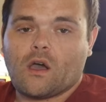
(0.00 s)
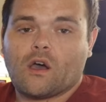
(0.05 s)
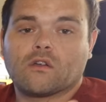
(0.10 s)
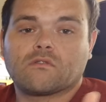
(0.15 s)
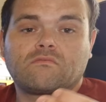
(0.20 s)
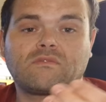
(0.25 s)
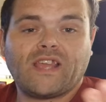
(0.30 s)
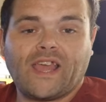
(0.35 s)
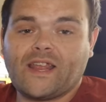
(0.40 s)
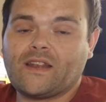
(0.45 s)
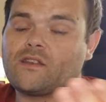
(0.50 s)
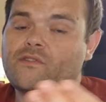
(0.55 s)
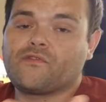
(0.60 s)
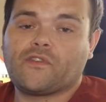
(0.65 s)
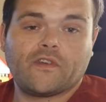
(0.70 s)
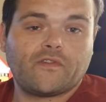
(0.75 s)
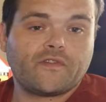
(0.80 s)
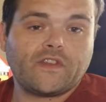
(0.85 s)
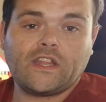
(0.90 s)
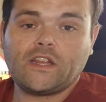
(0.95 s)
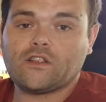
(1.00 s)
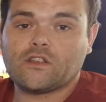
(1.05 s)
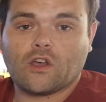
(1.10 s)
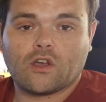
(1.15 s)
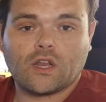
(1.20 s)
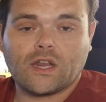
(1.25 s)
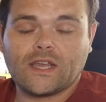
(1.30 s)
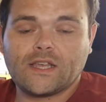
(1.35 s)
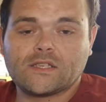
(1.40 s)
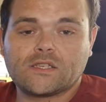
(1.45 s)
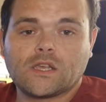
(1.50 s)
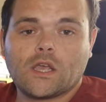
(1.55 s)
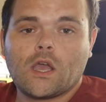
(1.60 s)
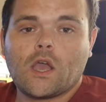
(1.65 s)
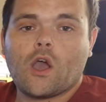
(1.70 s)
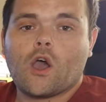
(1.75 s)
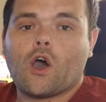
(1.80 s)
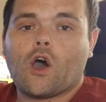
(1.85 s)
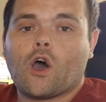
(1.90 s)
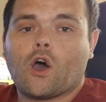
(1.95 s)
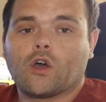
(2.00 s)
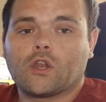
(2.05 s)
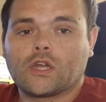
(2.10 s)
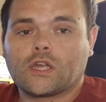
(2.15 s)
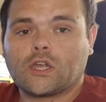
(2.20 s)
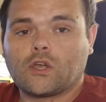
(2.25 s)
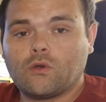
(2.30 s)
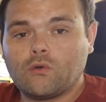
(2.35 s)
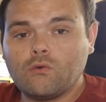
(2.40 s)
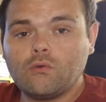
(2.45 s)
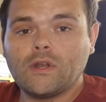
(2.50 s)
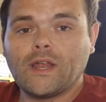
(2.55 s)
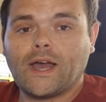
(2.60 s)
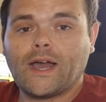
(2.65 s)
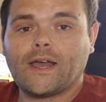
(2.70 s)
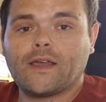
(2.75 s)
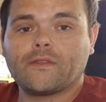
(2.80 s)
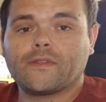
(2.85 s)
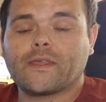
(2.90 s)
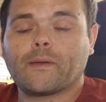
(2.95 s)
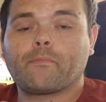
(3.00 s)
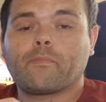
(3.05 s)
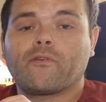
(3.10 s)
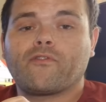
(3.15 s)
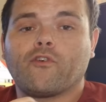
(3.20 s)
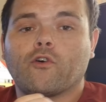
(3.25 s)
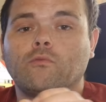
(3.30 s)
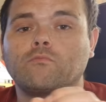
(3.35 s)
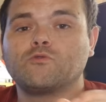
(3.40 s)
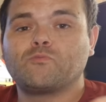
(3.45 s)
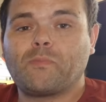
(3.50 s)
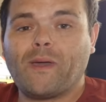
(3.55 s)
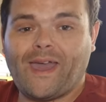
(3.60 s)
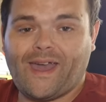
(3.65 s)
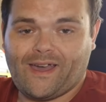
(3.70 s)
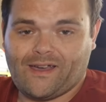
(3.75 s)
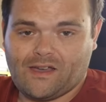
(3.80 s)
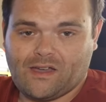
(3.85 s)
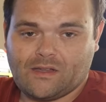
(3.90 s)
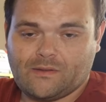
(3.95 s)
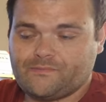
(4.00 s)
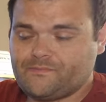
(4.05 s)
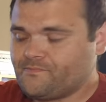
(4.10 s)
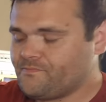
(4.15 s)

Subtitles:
or $10 to $15 on a cooler that performs better.